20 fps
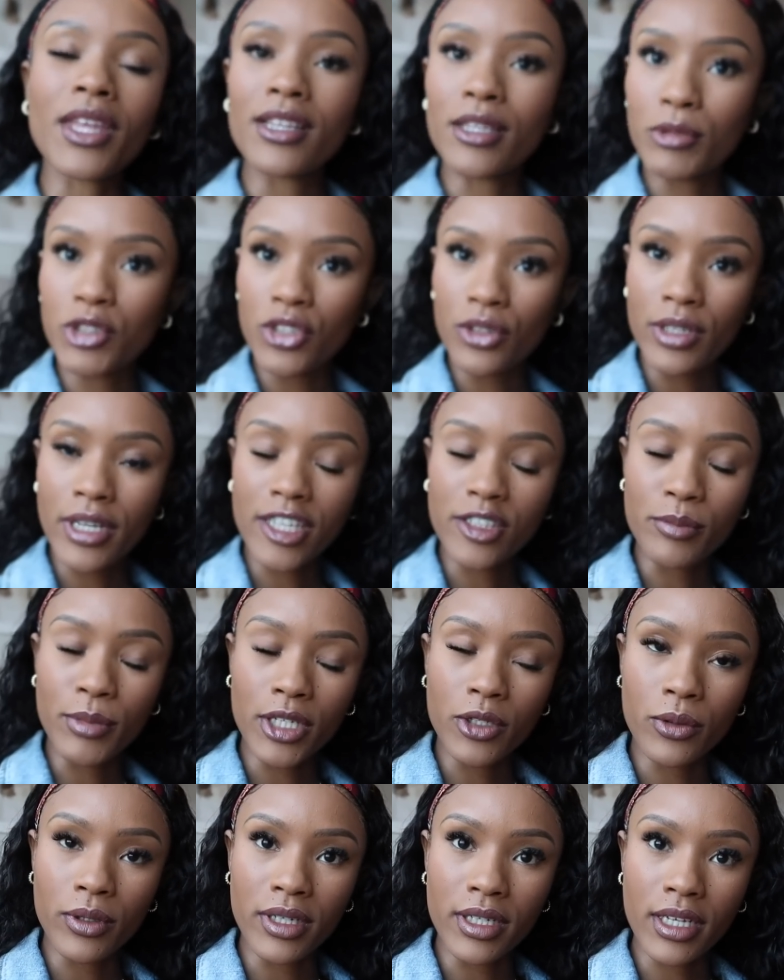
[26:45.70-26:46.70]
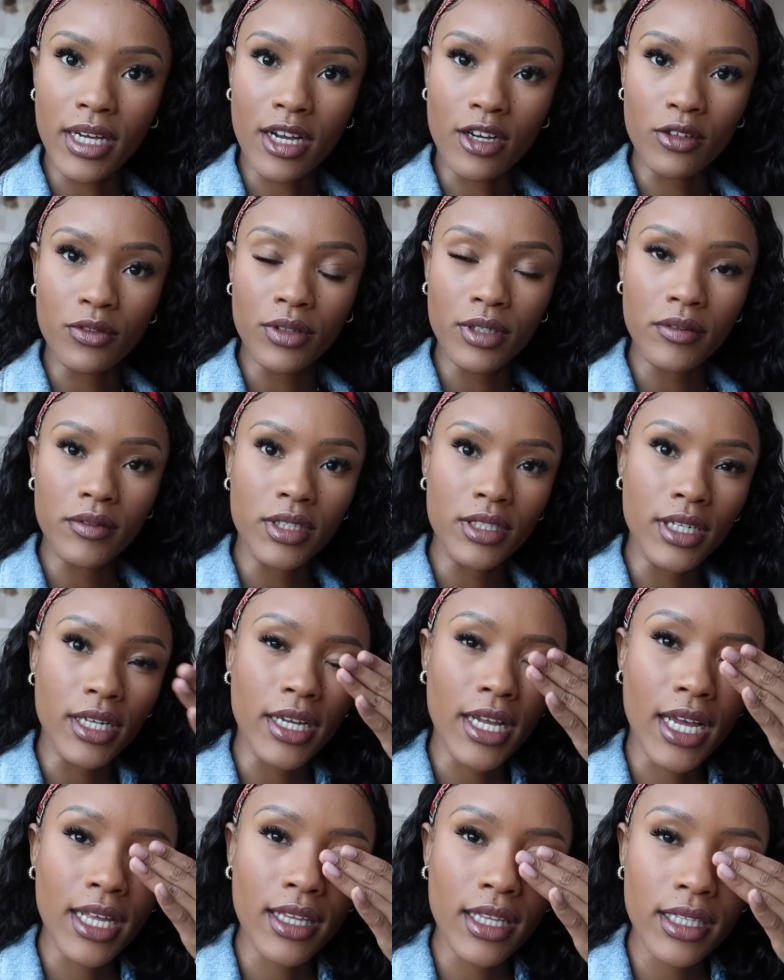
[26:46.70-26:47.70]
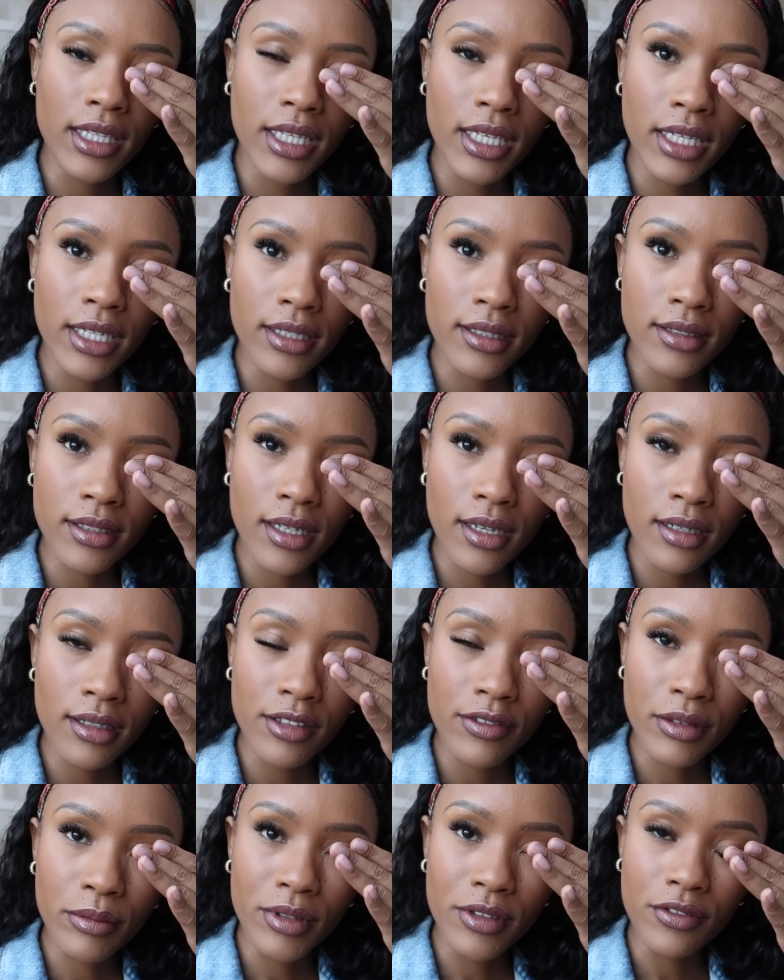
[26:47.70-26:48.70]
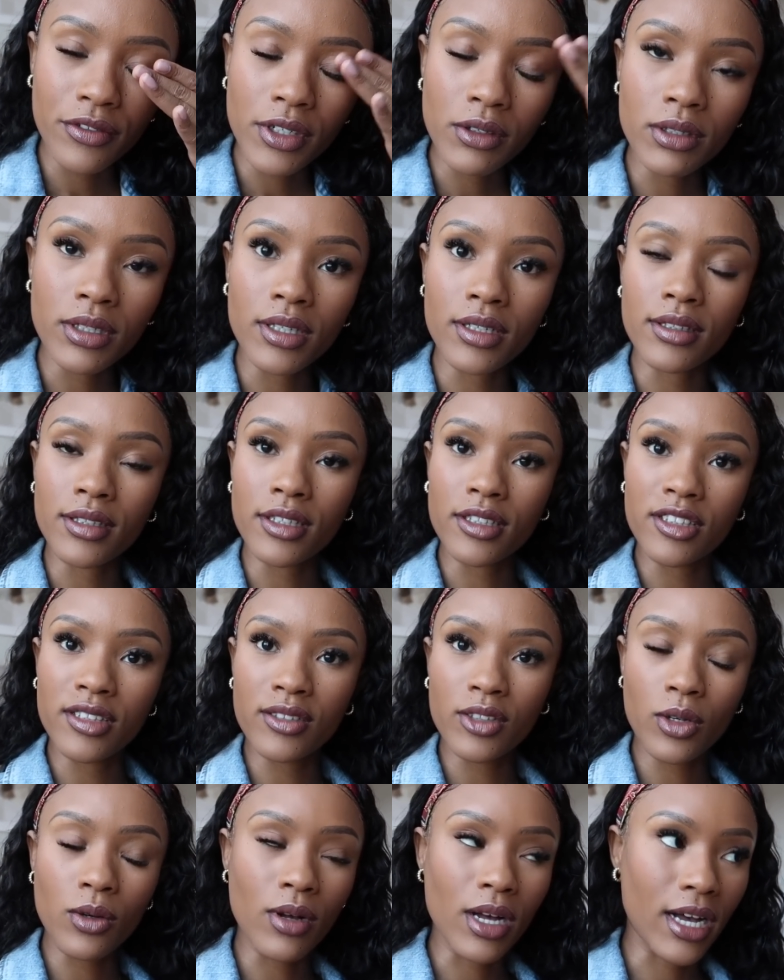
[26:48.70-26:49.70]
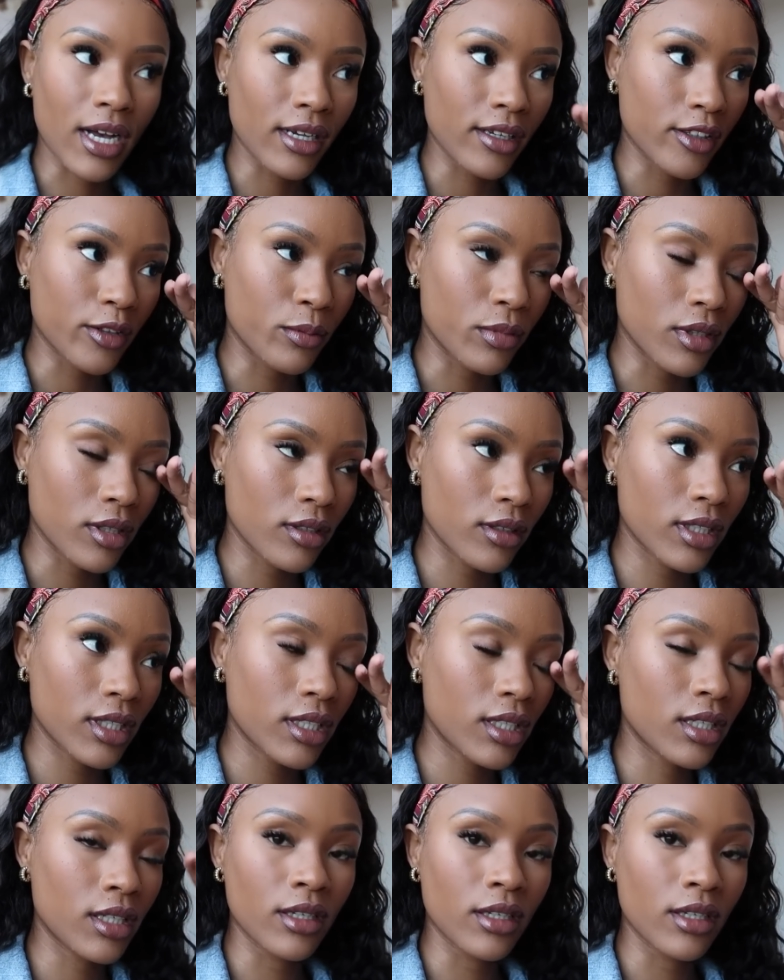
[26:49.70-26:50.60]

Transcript: let me show you guys my quick outfit of the day. I like can't tell if I'm in focus because this whole eye is blurry.